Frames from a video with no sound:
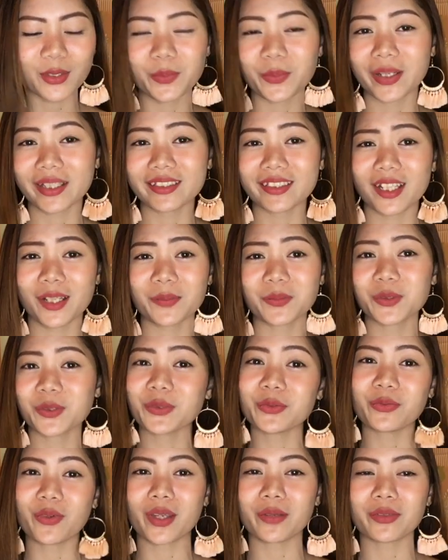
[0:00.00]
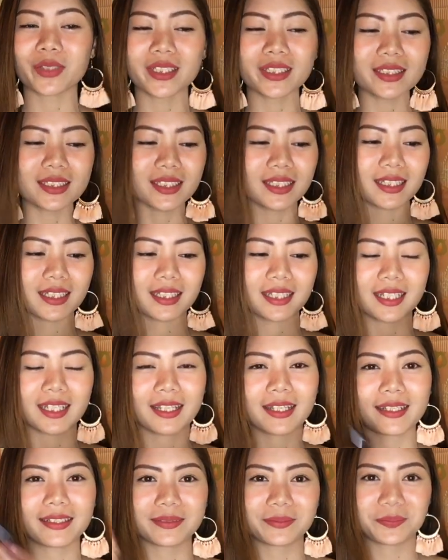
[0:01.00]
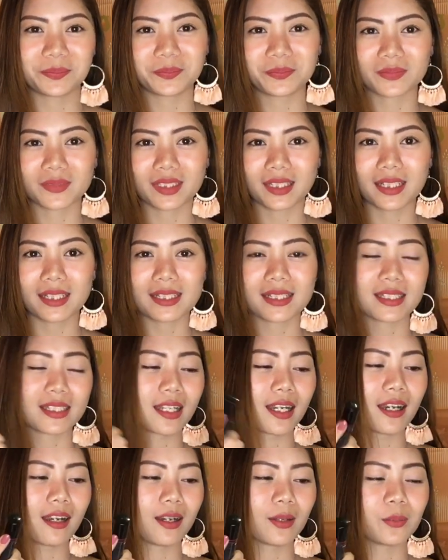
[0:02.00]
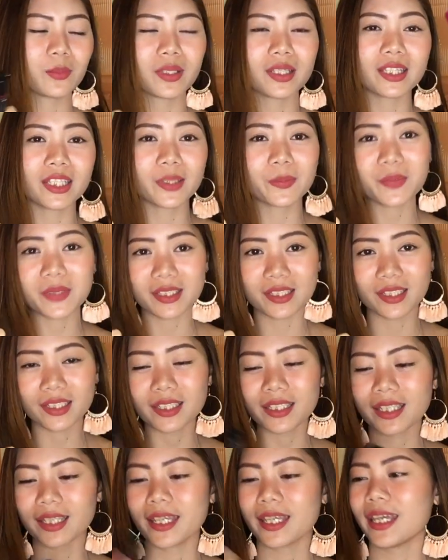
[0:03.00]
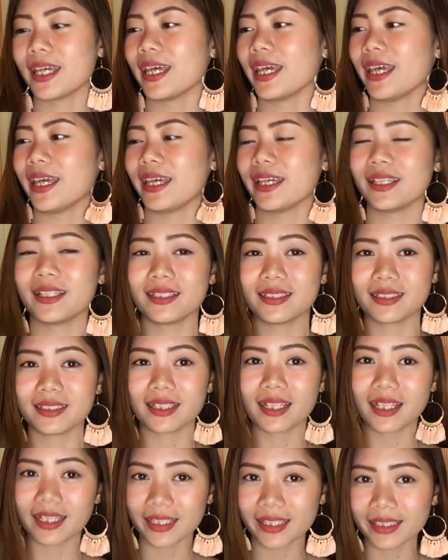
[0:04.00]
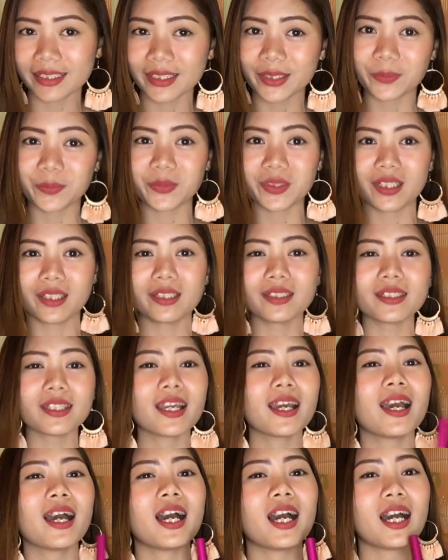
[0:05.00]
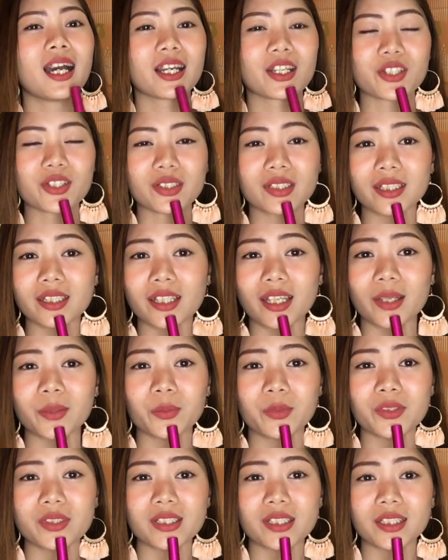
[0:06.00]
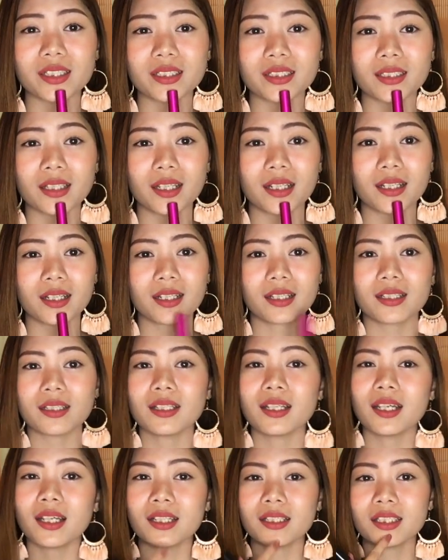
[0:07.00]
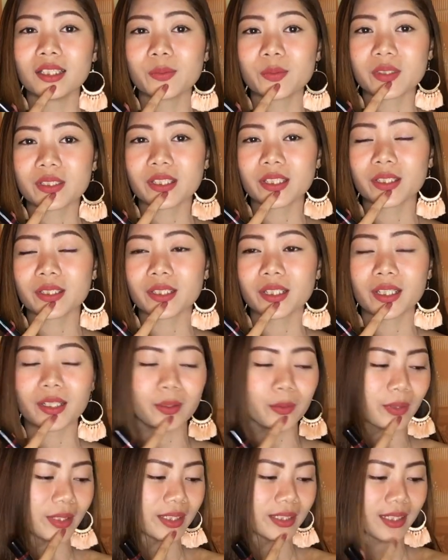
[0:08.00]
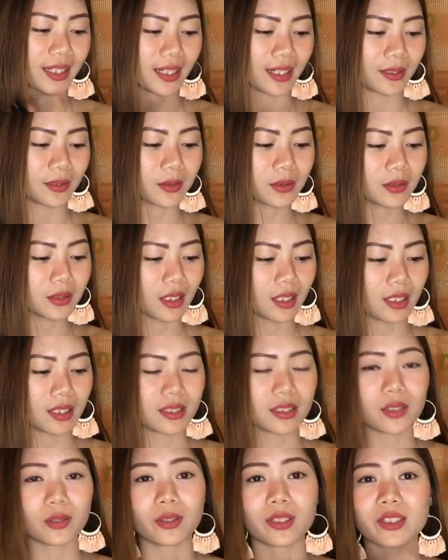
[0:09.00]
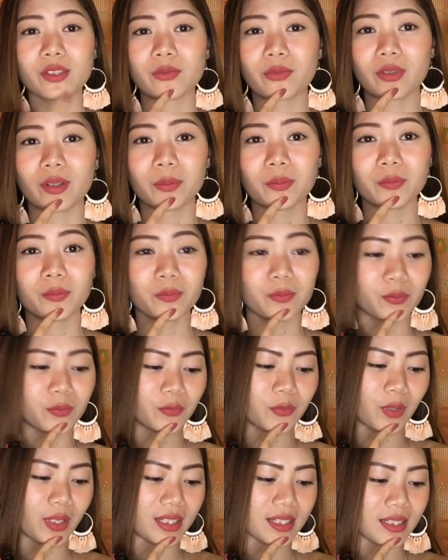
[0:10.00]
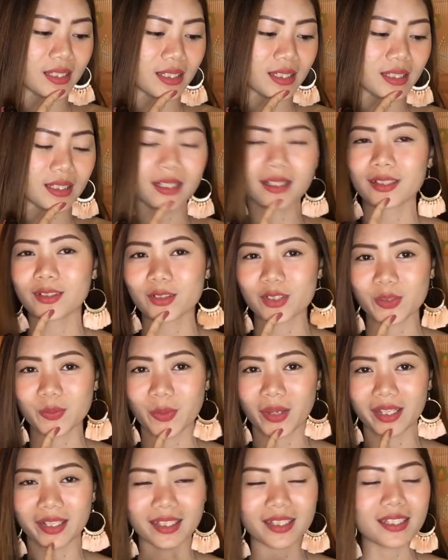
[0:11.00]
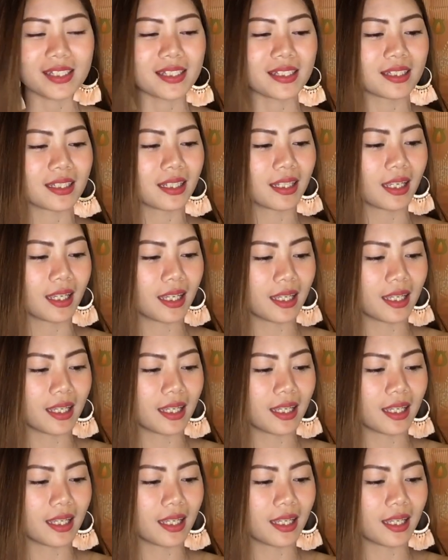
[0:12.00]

So my top two favorite, some lipstick and a lip tint. Actually, I'm using the lipstick right now. So it's from Vice Cosmetics.